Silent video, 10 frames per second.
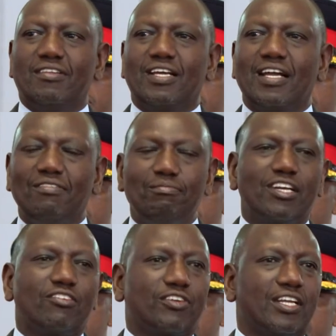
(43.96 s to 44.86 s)
the
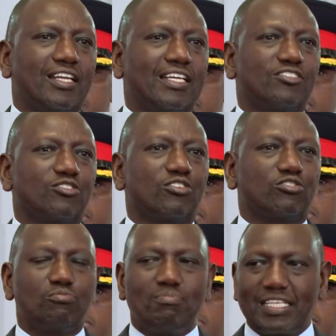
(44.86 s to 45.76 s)
government of Kenya is going
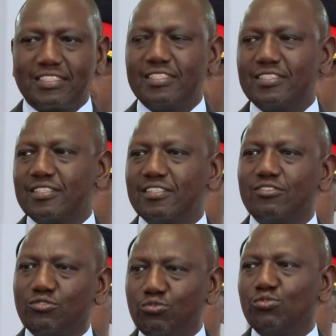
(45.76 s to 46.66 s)
to match it
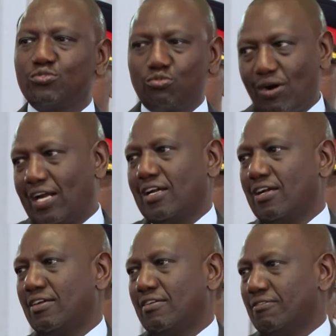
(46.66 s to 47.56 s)
2 to 1.
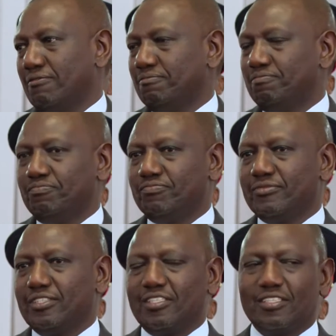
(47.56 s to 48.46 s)

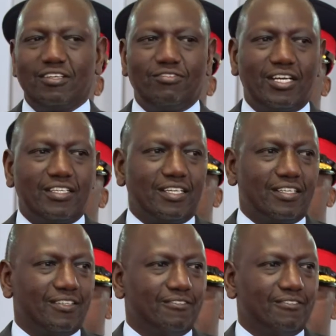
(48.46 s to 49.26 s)
I think you have heard that.